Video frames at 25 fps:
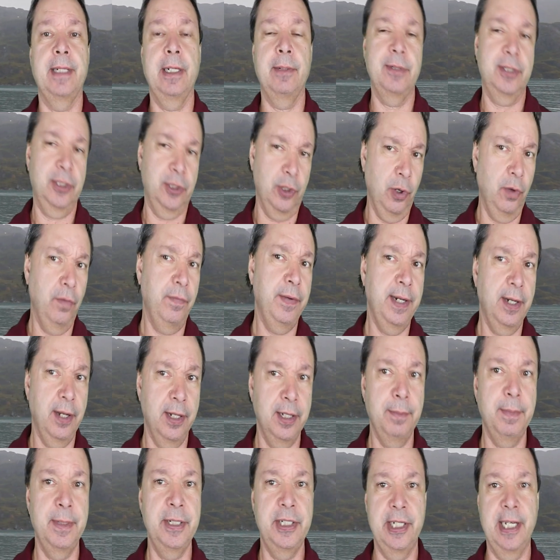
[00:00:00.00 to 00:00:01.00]
There was COVID
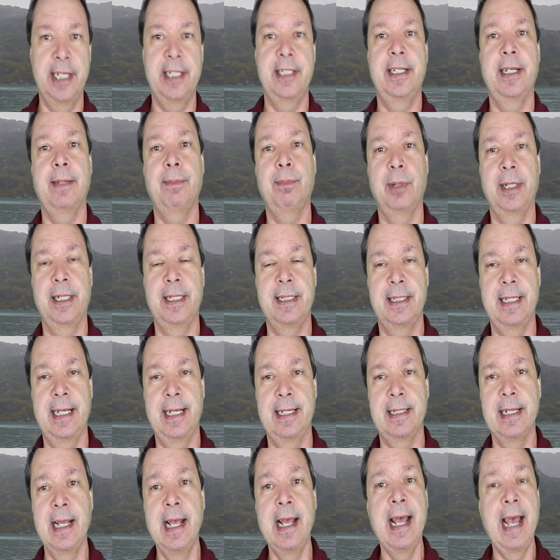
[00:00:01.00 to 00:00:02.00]
on the Majestic
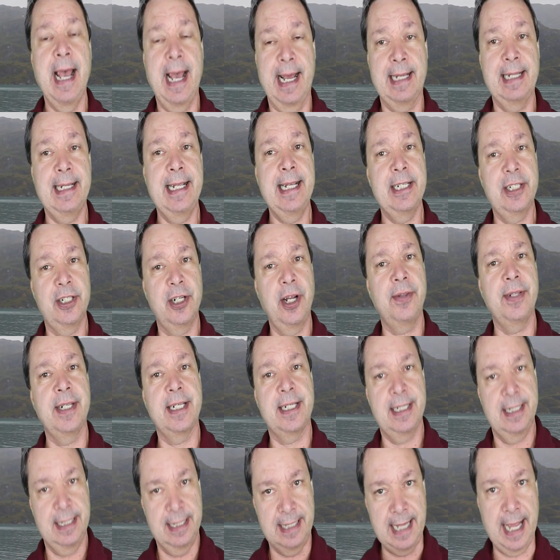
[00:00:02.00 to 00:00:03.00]
Princess, at least on
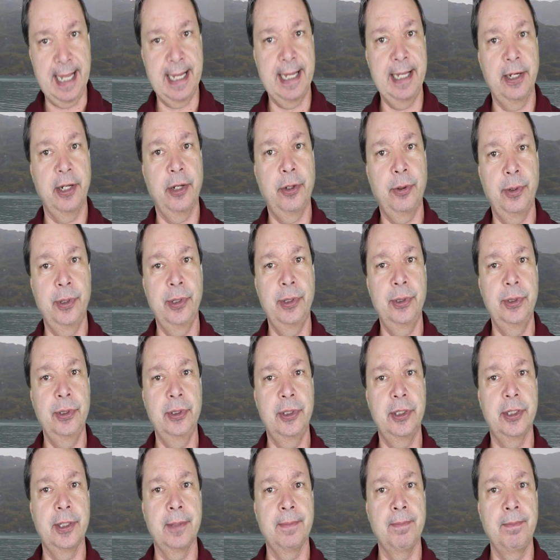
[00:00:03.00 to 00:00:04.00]
the second
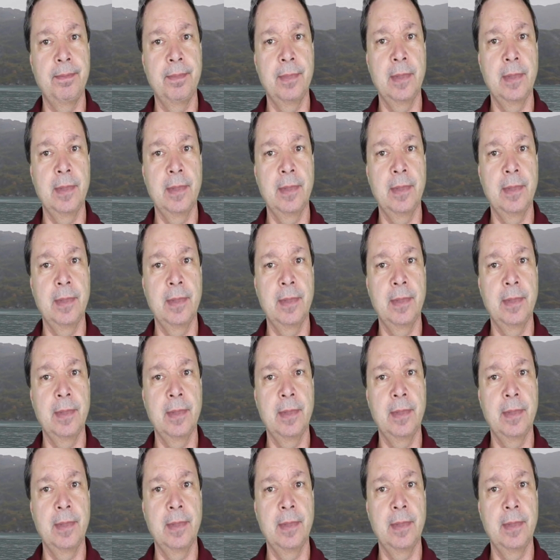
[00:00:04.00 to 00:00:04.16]
cruise.